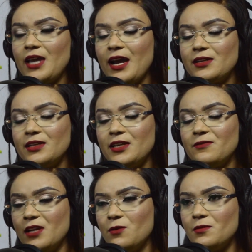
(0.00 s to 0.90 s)
Yeah, good
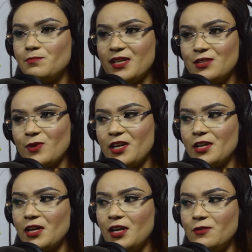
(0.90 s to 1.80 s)
evening. Please, where are
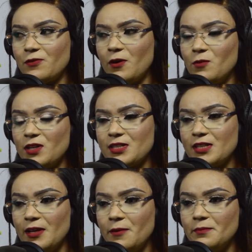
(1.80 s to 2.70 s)
you calling from? What's your
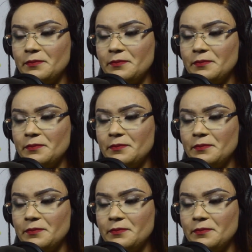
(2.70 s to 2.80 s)
name?